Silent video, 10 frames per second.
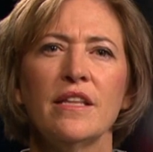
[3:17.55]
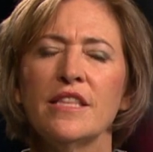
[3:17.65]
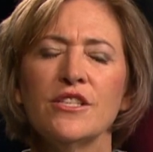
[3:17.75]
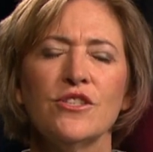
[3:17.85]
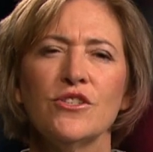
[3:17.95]

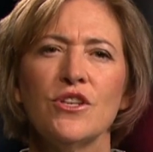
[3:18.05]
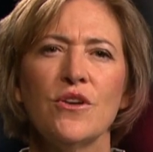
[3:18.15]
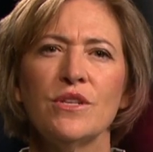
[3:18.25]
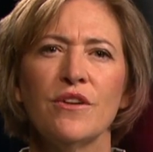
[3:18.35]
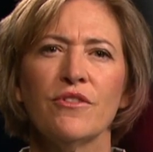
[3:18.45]
This is no
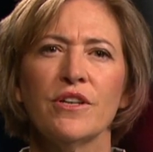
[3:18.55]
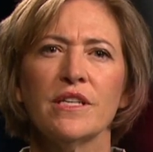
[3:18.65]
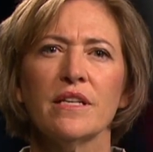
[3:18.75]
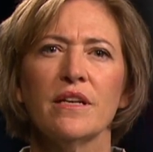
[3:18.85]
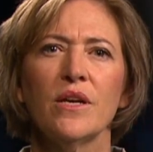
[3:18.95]
different.
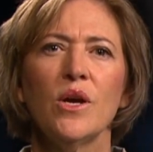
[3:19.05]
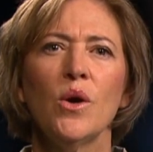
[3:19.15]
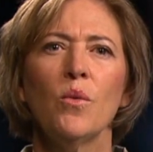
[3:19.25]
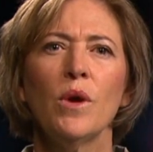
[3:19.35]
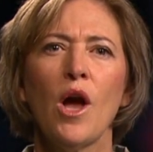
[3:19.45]

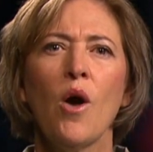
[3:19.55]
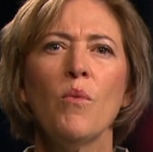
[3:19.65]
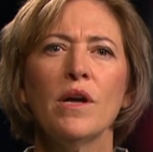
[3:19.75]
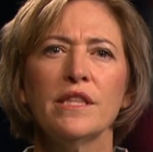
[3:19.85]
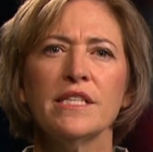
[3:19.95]
We all
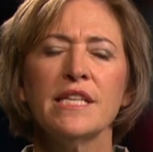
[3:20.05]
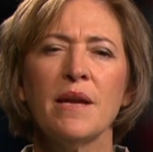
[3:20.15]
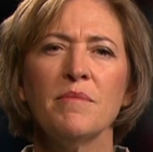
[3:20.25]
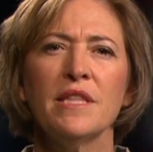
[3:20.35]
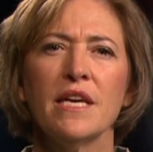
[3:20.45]
want the
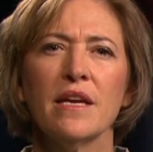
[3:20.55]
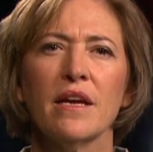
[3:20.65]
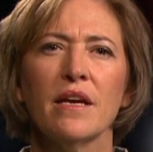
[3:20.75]
same thing: